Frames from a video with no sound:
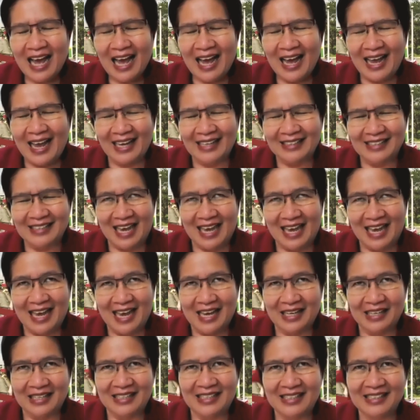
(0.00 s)
And
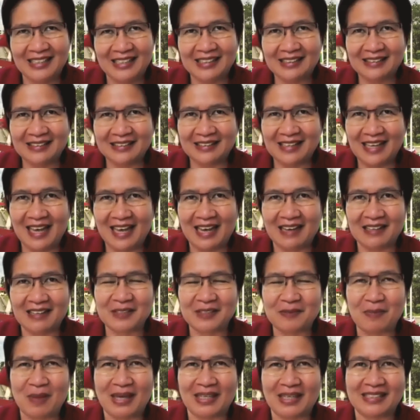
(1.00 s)
I
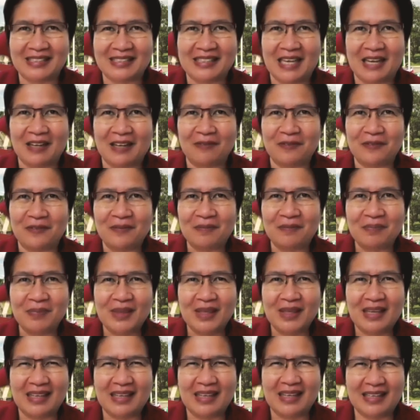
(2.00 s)
asked myself,
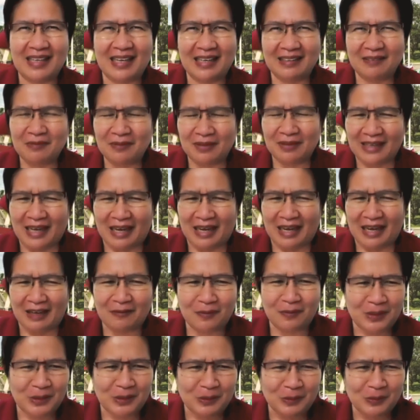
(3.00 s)
can
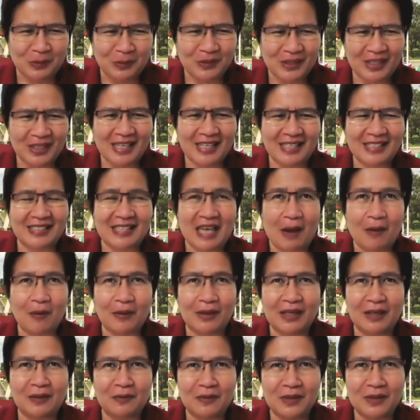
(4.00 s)
we do this? How
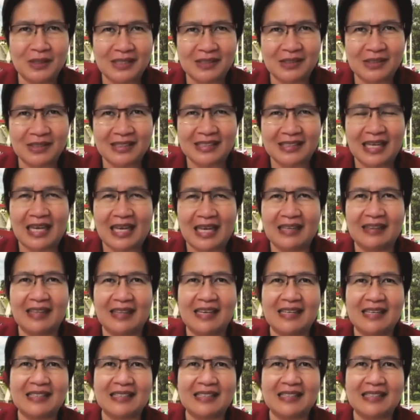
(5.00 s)
can we sustain this?